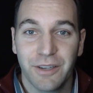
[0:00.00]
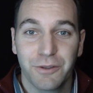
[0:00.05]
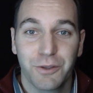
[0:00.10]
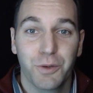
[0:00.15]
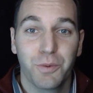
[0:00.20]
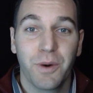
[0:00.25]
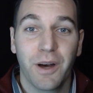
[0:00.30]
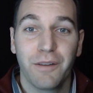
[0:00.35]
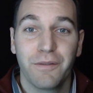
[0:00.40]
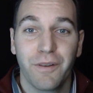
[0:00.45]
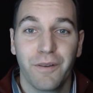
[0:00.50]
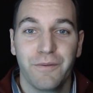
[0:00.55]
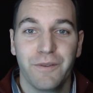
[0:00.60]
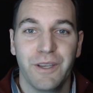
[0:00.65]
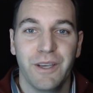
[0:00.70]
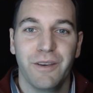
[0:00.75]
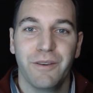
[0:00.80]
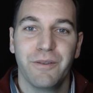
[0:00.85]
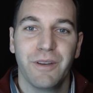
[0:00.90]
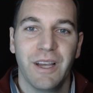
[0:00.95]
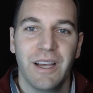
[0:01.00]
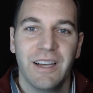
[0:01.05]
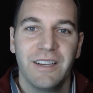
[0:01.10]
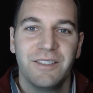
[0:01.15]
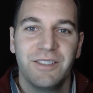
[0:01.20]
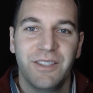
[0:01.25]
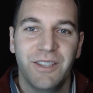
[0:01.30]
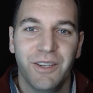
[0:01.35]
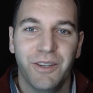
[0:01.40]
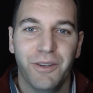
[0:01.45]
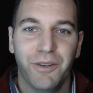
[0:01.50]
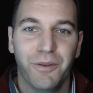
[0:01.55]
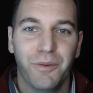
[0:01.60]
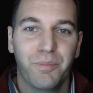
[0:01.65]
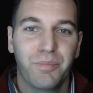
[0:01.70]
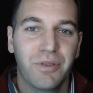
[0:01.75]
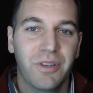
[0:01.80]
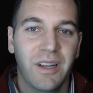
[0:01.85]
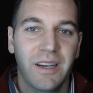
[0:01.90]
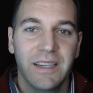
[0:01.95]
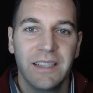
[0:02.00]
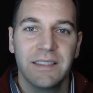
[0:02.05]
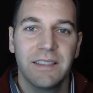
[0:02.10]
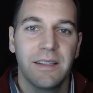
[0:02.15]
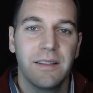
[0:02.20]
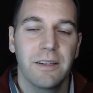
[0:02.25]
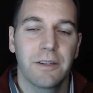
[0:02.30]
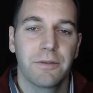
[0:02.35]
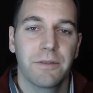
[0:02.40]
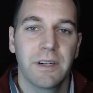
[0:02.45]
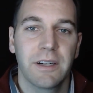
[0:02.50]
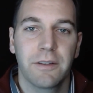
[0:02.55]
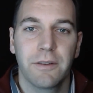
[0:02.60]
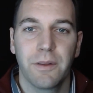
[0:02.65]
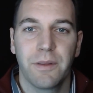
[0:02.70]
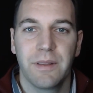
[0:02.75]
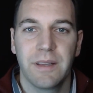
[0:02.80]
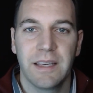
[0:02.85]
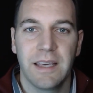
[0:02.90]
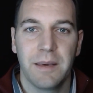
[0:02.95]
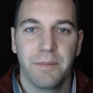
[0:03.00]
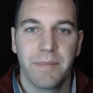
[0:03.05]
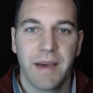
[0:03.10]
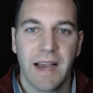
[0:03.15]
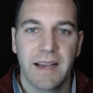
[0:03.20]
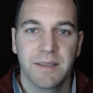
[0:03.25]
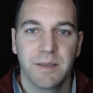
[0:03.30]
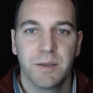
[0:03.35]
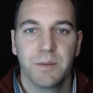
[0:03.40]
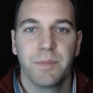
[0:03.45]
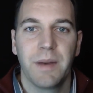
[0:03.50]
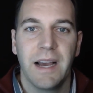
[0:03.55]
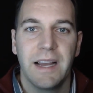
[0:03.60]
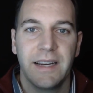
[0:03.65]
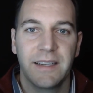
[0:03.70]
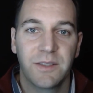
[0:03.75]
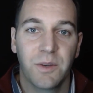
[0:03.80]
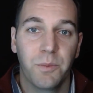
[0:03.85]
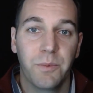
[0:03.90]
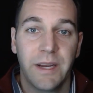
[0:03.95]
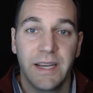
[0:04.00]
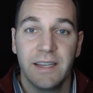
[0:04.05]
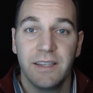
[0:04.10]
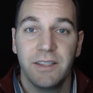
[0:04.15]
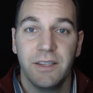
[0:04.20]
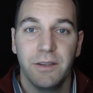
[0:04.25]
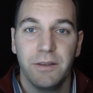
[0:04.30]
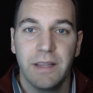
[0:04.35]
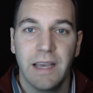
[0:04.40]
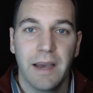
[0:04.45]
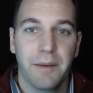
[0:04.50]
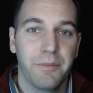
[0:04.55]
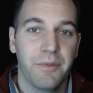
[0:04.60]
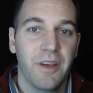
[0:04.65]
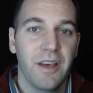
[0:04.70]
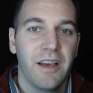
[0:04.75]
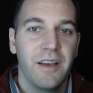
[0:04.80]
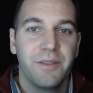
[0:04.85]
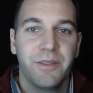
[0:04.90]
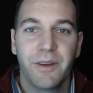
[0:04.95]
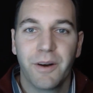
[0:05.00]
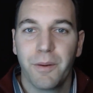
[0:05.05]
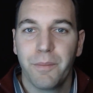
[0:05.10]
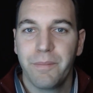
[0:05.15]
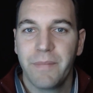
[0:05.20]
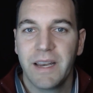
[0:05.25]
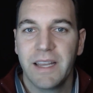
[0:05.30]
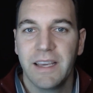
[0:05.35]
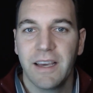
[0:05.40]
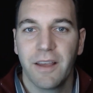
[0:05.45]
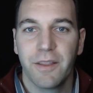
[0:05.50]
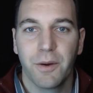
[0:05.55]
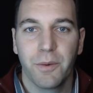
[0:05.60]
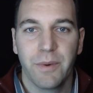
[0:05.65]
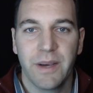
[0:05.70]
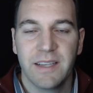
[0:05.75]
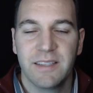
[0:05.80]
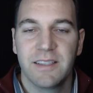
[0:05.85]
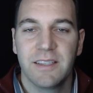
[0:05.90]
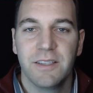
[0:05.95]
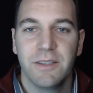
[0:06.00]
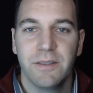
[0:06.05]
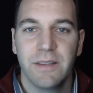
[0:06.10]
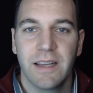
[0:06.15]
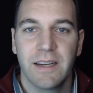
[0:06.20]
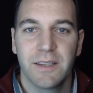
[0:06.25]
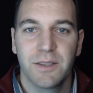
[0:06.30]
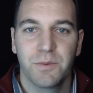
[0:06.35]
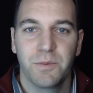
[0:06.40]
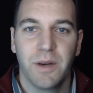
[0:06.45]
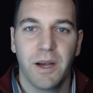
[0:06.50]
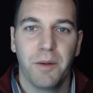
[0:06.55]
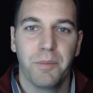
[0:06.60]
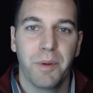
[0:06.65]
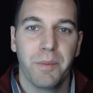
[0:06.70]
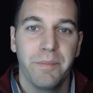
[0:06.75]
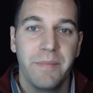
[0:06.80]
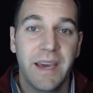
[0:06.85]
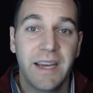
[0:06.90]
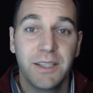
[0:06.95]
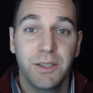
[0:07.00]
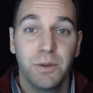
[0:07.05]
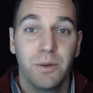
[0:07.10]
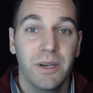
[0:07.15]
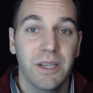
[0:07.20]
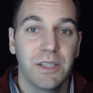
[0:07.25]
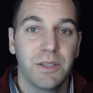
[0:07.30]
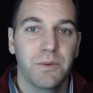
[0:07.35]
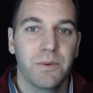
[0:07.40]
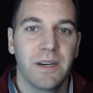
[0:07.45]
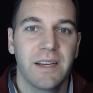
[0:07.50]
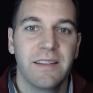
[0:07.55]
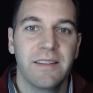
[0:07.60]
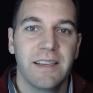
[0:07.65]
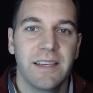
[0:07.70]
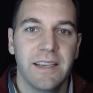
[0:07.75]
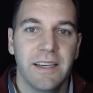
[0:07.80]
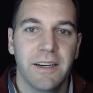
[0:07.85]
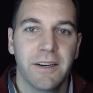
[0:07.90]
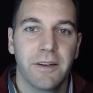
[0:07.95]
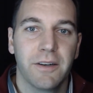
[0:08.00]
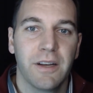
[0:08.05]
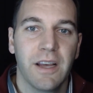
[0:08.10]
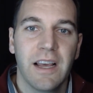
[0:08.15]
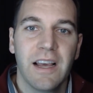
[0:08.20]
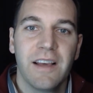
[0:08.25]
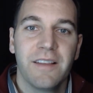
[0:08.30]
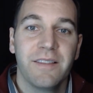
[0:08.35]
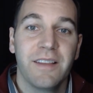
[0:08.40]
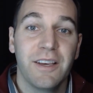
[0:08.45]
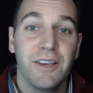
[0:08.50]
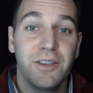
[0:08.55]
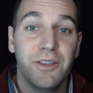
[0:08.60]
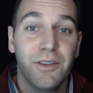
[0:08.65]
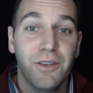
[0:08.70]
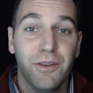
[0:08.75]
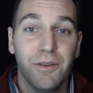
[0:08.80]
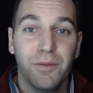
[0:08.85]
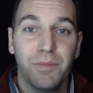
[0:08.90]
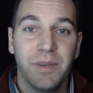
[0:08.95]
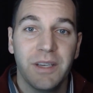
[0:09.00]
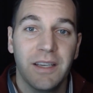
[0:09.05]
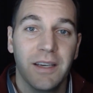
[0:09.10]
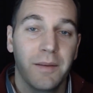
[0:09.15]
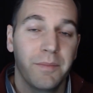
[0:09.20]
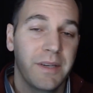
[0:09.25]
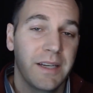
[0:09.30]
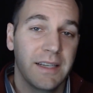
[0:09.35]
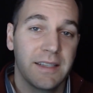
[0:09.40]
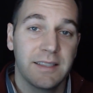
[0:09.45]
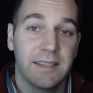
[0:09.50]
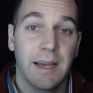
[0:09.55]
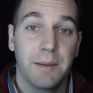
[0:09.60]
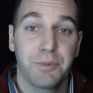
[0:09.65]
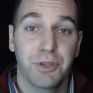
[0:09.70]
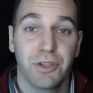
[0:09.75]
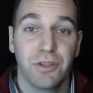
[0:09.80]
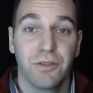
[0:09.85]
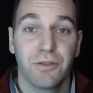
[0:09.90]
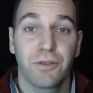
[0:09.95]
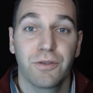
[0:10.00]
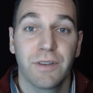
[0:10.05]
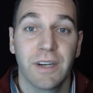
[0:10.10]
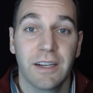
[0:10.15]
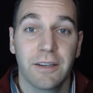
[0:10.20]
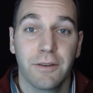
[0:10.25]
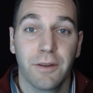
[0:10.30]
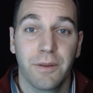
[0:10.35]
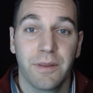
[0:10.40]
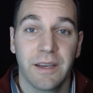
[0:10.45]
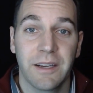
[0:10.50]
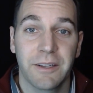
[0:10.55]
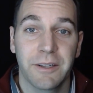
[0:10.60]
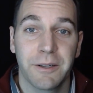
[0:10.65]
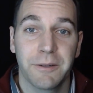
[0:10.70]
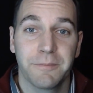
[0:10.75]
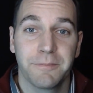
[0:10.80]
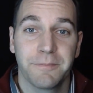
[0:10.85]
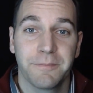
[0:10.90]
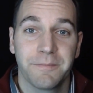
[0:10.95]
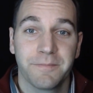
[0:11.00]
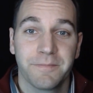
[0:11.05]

12 of you to plug into the critical thinking mastermind as a way to do that. There are many other ways to do that as well, but make 2020 the year that you become an exceptional critical thinker.